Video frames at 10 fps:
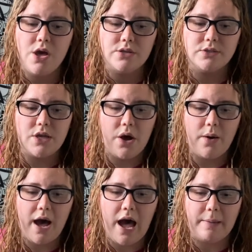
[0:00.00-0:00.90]
So
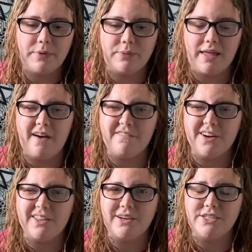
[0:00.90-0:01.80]
without
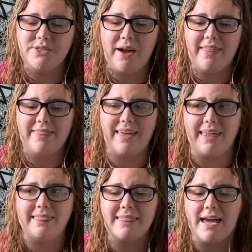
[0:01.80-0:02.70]
further ado, I
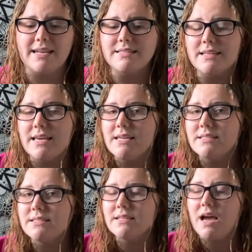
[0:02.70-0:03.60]
think that is it.